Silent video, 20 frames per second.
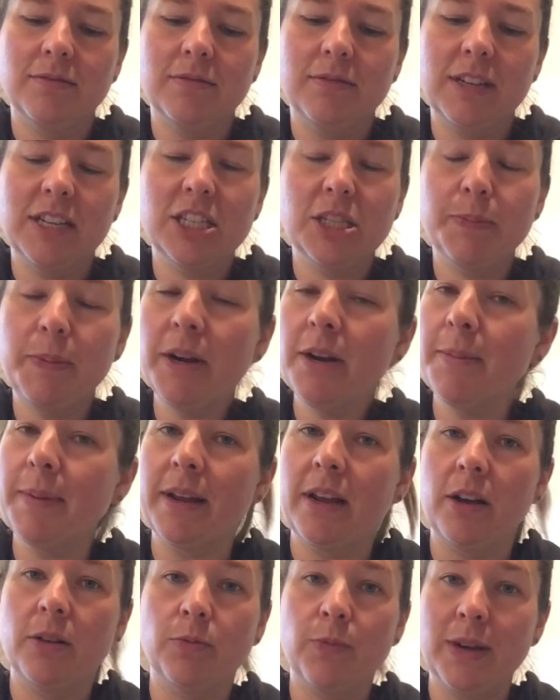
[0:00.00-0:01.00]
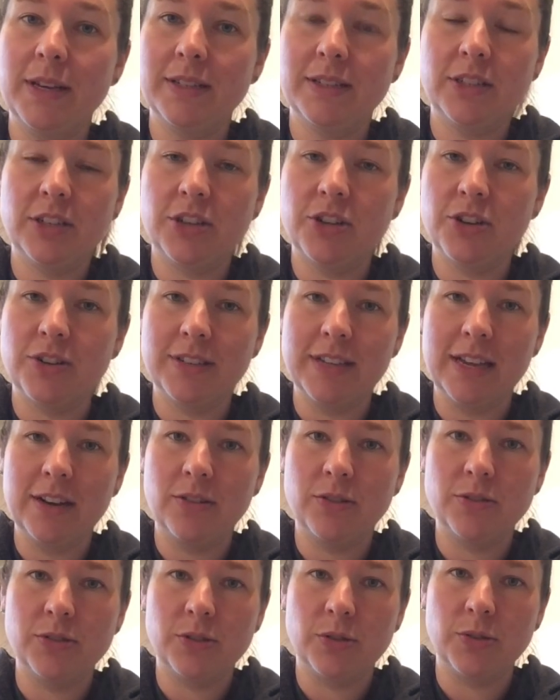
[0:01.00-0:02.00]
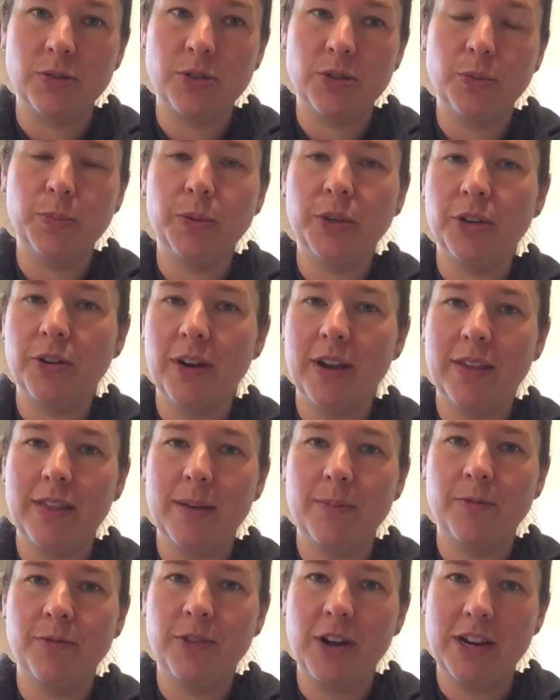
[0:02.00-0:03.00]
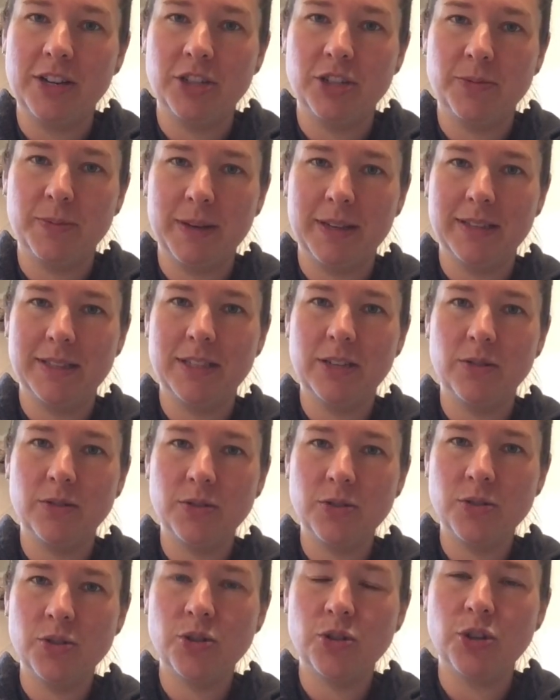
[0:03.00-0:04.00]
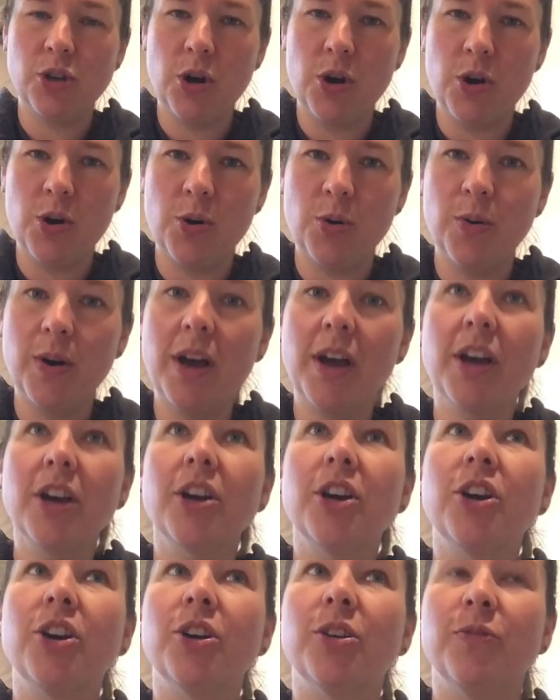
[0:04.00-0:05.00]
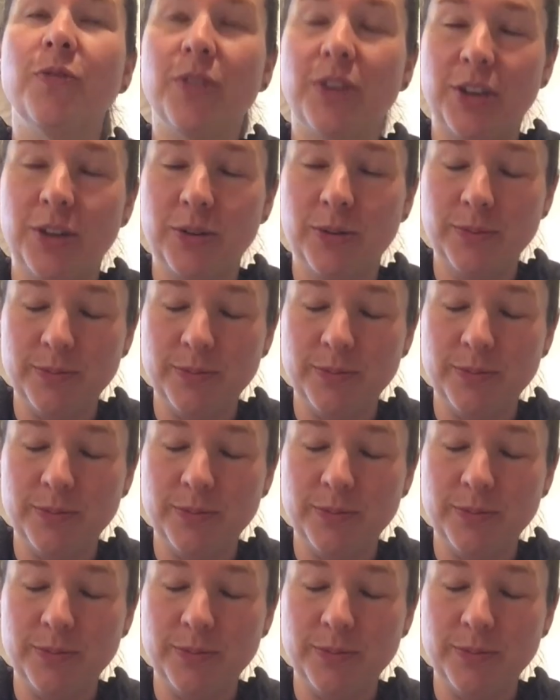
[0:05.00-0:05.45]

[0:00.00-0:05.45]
experiment on ways to cook nettles or to puree them fresh, because they're so good for you.